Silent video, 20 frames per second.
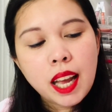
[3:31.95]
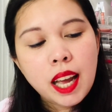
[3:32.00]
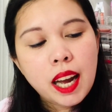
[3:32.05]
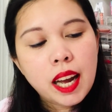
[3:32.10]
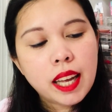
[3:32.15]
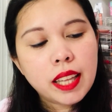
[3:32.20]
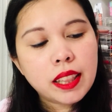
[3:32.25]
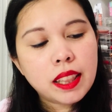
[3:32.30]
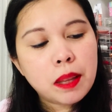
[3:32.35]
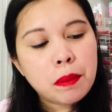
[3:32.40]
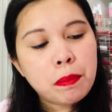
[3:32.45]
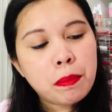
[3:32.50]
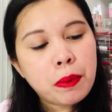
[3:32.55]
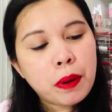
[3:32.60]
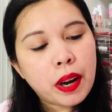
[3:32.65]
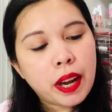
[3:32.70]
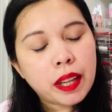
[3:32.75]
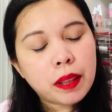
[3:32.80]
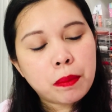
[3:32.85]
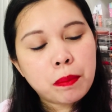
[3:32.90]
and the
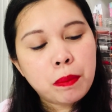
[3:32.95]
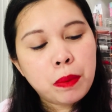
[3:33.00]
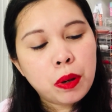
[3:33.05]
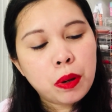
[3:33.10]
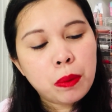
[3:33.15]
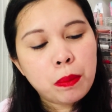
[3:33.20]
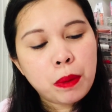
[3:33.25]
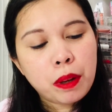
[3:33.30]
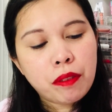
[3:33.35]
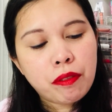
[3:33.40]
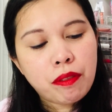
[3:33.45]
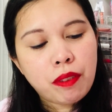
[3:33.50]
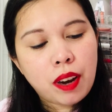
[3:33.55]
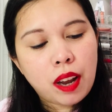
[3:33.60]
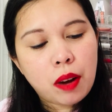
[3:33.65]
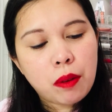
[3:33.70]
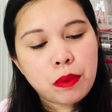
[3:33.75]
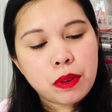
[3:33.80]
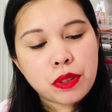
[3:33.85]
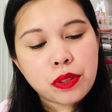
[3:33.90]
bright blooming
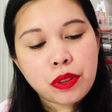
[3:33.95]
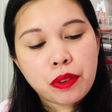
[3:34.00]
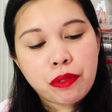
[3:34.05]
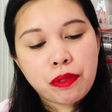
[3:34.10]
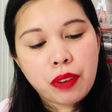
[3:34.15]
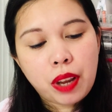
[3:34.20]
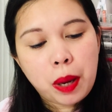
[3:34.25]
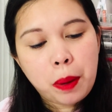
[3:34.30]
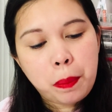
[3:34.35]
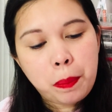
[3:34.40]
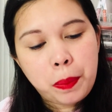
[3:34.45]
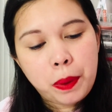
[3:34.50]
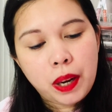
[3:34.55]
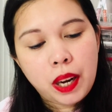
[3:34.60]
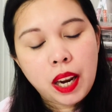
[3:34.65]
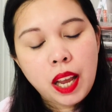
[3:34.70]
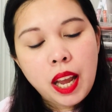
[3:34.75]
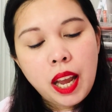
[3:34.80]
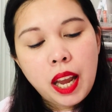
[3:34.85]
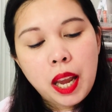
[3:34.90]
flowers of April
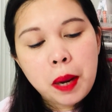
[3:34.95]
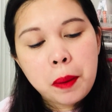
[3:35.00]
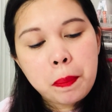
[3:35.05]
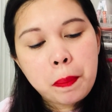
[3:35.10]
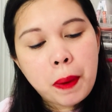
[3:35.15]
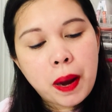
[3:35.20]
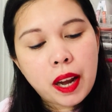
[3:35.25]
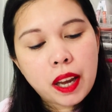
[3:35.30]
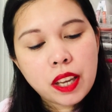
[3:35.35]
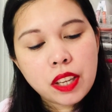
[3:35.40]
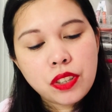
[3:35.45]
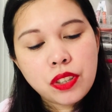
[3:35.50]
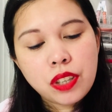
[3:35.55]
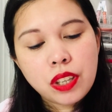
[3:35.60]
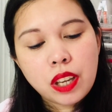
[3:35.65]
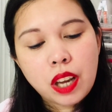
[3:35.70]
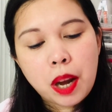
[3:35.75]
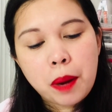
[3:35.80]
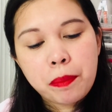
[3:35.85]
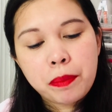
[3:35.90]
and
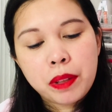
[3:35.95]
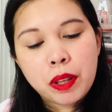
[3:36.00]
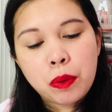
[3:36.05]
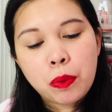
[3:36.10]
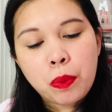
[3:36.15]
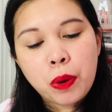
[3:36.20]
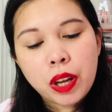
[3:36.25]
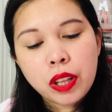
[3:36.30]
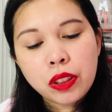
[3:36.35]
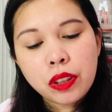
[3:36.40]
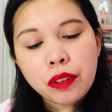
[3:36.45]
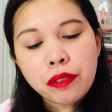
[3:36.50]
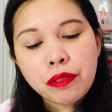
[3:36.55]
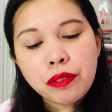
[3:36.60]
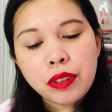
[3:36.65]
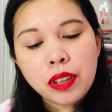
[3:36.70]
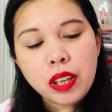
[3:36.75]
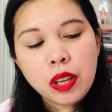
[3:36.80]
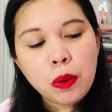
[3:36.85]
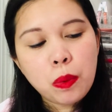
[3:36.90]
packaging up the
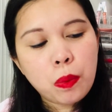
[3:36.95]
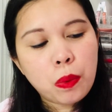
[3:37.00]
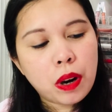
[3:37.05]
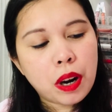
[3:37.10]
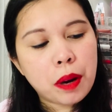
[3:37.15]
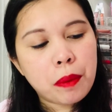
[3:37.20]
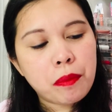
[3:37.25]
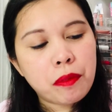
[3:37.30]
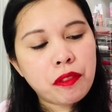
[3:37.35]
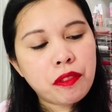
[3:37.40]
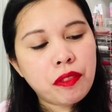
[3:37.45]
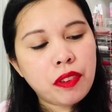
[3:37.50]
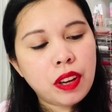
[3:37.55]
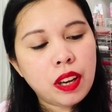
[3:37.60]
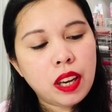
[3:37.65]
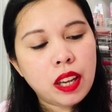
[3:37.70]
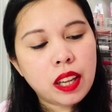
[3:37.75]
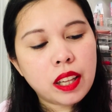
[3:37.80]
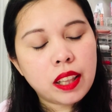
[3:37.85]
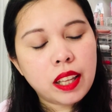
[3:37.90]
wonderfully warm
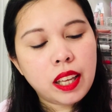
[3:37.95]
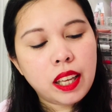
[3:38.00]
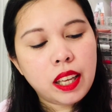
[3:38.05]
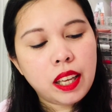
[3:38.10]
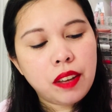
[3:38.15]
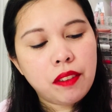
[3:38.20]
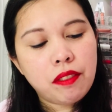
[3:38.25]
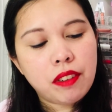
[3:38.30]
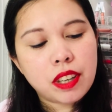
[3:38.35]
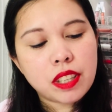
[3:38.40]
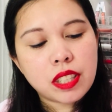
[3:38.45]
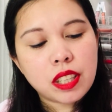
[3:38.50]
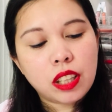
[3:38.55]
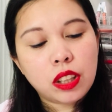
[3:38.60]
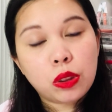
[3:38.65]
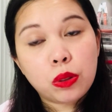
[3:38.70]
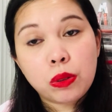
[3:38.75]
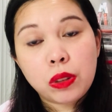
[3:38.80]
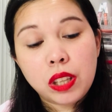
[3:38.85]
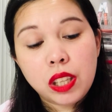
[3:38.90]
feeling they give us
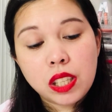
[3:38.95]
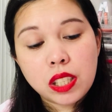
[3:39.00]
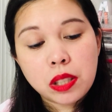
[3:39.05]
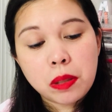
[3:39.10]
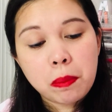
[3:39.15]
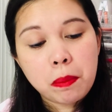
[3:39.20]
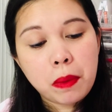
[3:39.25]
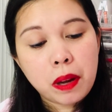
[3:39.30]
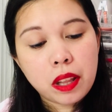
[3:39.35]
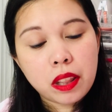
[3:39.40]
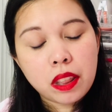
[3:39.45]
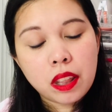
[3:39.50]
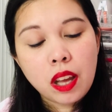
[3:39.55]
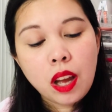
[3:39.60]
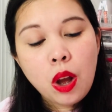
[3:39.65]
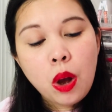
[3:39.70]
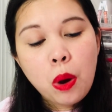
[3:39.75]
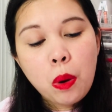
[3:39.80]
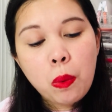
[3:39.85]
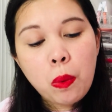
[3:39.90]
into this month.
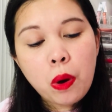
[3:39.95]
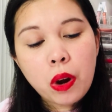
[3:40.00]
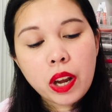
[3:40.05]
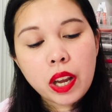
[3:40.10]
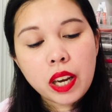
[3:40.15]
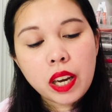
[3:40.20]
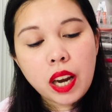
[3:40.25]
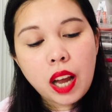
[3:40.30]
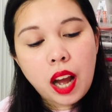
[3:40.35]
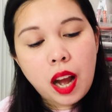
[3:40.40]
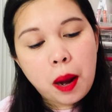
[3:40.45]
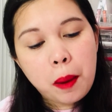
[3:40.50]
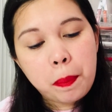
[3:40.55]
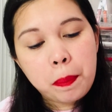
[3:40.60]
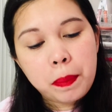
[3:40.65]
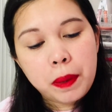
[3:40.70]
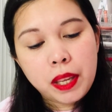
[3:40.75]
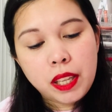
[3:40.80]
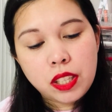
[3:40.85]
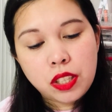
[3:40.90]
Woken up
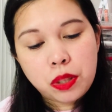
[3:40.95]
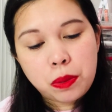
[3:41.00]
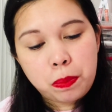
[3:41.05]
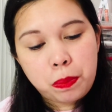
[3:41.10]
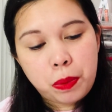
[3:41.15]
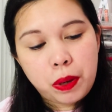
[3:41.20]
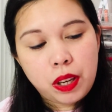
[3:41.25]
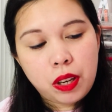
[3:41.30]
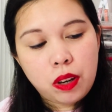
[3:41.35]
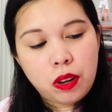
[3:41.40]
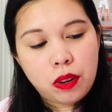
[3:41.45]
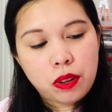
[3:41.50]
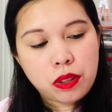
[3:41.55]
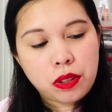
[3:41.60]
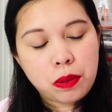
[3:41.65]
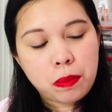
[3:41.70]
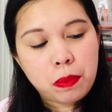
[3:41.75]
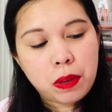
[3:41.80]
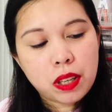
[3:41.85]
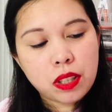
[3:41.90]
in spring
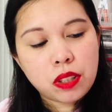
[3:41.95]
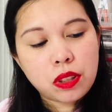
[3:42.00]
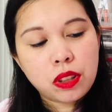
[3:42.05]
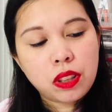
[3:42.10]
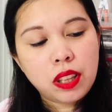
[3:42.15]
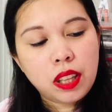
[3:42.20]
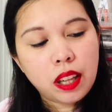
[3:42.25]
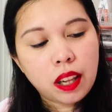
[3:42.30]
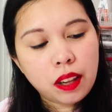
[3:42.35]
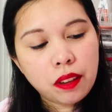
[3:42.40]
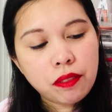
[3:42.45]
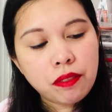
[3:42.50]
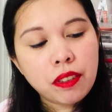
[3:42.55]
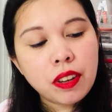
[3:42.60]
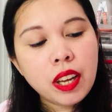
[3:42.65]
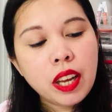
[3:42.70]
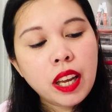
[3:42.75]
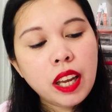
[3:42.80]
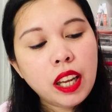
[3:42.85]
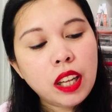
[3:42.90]
Glossybox. Delve
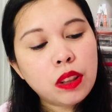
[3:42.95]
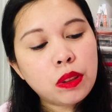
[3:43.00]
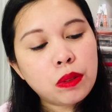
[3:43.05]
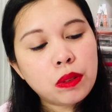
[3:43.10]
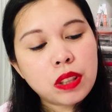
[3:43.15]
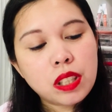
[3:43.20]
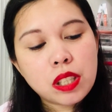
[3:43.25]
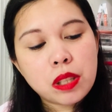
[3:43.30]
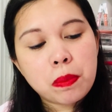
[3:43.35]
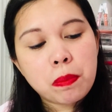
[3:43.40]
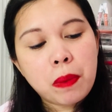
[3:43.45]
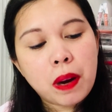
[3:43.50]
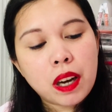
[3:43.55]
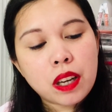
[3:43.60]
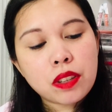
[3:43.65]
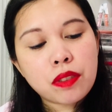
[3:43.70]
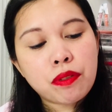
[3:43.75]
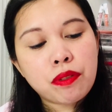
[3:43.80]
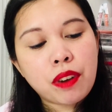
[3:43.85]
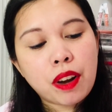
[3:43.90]
into this
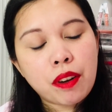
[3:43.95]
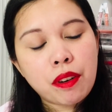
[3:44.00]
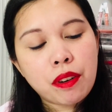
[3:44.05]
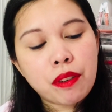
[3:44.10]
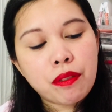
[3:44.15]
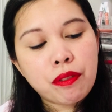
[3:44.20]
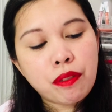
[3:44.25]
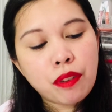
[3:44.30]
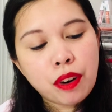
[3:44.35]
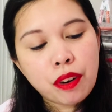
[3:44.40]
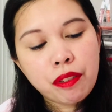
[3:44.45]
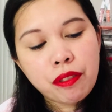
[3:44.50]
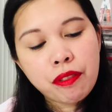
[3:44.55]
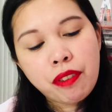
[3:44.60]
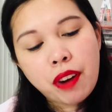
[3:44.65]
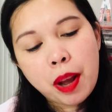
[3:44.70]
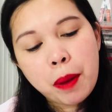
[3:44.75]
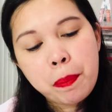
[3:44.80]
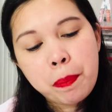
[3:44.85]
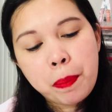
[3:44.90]
box for
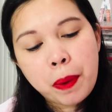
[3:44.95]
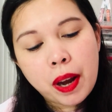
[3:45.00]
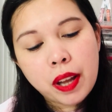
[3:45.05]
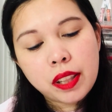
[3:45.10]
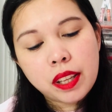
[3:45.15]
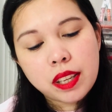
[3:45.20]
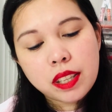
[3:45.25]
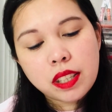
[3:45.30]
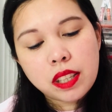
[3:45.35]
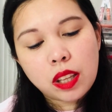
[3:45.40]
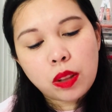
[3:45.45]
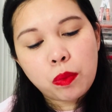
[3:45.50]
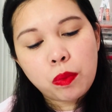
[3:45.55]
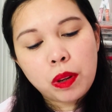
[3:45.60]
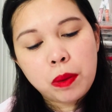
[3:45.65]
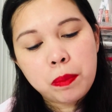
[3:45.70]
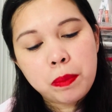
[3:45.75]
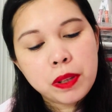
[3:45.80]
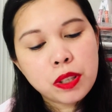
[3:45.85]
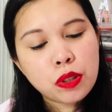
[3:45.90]
5 products that
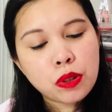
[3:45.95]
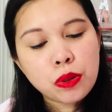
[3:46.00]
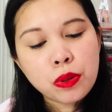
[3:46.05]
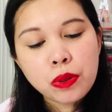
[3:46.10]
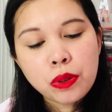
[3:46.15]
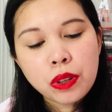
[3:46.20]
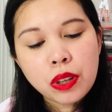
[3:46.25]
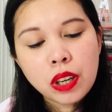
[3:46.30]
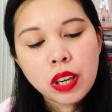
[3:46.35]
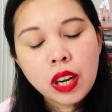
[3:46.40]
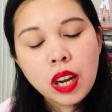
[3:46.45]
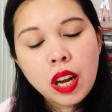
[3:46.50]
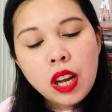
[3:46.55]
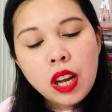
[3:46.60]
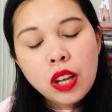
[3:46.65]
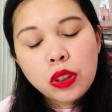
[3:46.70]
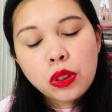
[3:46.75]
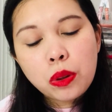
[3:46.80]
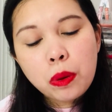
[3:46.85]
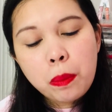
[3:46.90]
will be sure
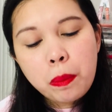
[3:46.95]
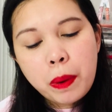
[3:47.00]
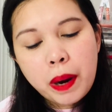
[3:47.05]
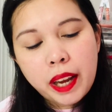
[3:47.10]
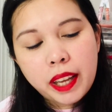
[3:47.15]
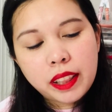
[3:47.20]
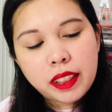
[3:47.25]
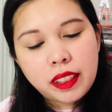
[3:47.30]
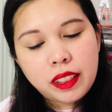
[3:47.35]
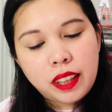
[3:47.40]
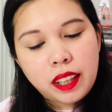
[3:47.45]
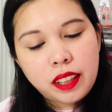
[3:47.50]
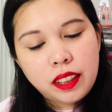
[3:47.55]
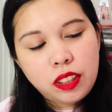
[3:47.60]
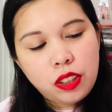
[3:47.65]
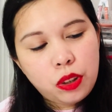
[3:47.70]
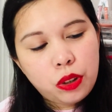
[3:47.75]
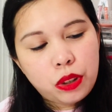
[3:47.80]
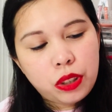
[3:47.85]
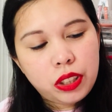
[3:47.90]
to brighten
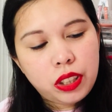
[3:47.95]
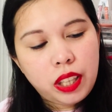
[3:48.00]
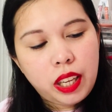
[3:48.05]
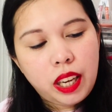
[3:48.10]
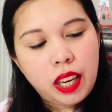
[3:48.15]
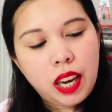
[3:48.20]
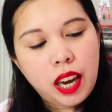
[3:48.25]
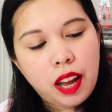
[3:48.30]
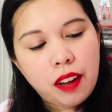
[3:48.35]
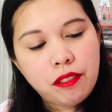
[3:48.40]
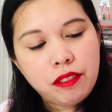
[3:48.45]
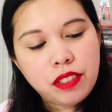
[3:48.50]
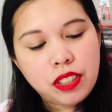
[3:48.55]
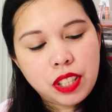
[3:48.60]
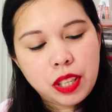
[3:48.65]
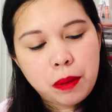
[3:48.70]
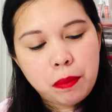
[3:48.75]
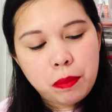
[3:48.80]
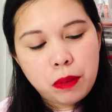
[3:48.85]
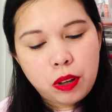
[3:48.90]
your day. Love,
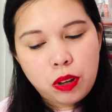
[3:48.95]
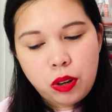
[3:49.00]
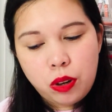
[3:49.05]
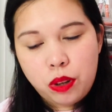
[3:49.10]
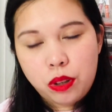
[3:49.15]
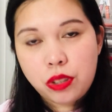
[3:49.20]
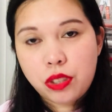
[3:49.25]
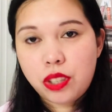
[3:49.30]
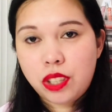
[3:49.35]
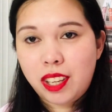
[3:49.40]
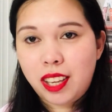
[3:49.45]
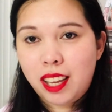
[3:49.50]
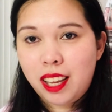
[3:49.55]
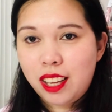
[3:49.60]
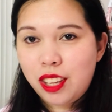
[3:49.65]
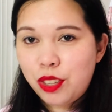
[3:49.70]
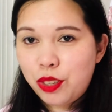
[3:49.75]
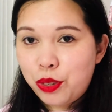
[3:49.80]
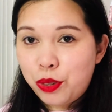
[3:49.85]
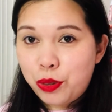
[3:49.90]
Team Glossy.
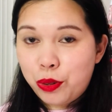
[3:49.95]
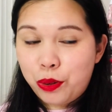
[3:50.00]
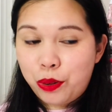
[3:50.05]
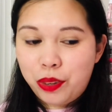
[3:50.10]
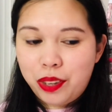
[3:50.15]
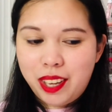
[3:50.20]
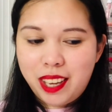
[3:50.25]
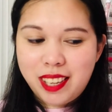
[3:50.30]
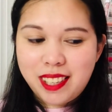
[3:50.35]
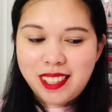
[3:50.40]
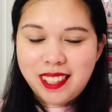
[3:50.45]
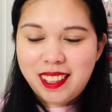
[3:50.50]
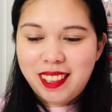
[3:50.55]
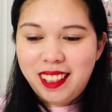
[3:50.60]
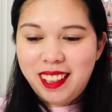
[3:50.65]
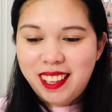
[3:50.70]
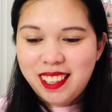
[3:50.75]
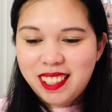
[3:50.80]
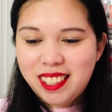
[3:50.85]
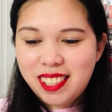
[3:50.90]
So yes,
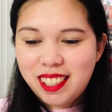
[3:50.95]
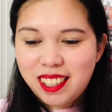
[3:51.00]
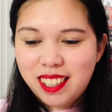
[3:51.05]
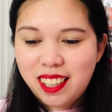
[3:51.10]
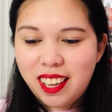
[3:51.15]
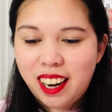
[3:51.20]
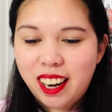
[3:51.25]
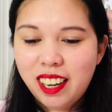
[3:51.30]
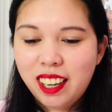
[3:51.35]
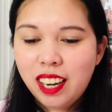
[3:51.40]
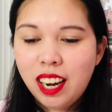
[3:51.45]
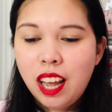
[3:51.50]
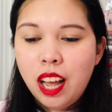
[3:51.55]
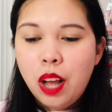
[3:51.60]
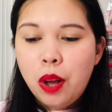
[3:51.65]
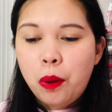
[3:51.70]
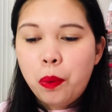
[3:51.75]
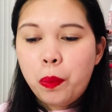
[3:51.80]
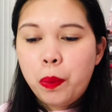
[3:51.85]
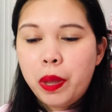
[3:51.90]
let's start.
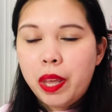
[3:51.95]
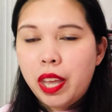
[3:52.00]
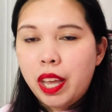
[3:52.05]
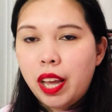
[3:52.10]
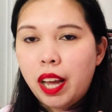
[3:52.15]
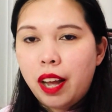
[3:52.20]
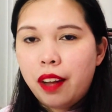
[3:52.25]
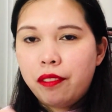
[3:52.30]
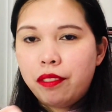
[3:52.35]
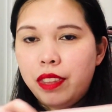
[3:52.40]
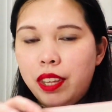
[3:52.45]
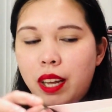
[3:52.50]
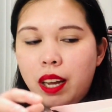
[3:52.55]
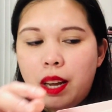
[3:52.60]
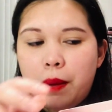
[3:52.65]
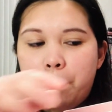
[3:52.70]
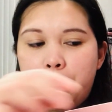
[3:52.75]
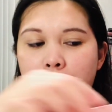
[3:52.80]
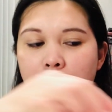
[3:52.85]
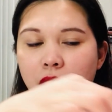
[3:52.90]
We have
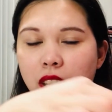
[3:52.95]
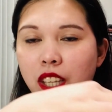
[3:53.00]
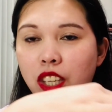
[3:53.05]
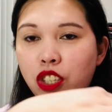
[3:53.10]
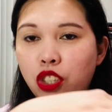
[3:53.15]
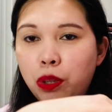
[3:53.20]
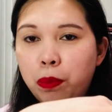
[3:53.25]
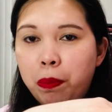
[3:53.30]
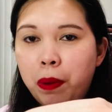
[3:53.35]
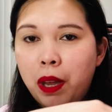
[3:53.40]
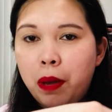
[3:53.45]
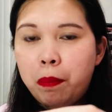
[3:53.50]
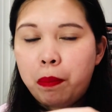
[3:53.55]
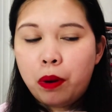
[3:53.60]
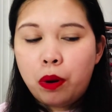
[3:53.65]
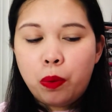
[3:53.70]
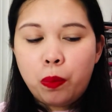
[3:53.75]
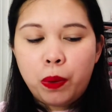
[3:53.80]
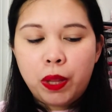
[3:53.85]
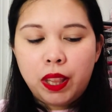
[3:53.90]
the pink tissue
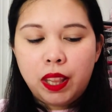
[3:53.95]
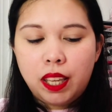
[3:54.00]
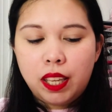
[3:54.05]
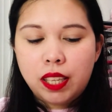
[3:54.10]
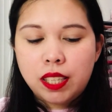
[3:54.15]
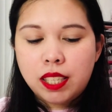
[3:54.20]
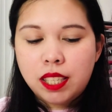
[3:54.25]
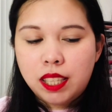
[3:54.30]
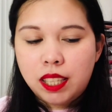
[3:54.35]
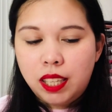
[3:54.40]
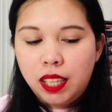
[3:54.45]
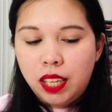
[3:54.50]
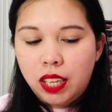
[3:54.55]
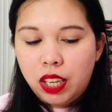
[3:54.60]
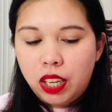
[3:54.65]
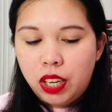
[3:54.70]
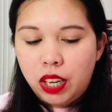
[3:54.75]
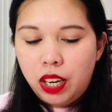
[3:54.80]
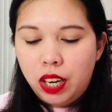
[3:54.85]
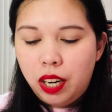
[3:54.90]
paper with the
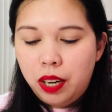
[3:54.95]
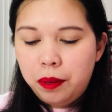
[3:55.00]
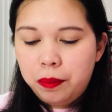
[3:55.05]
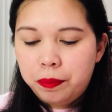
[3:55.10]
sticker.